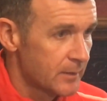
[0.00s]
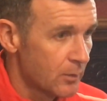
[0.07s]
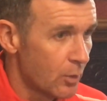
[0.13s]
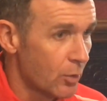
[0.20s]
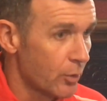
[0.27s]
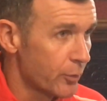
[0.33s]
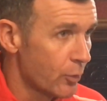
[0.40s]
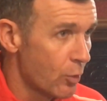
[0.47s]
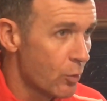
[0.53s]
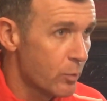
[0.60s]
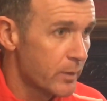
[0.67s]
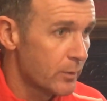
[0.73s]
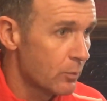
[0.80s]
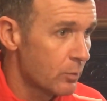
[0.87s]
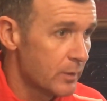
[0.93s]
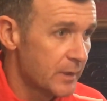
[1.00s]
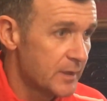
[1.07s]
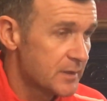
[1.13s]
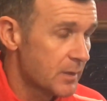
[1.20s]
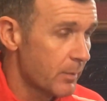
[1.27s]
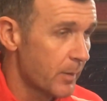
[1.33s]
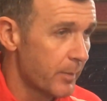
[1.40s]
all in all, we know it
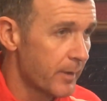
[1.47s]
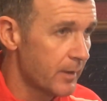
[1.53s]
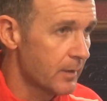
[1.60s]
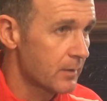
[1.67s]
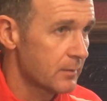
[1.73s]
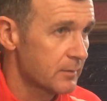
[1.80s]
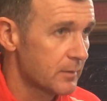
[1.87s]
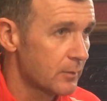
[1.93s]
needs to be better,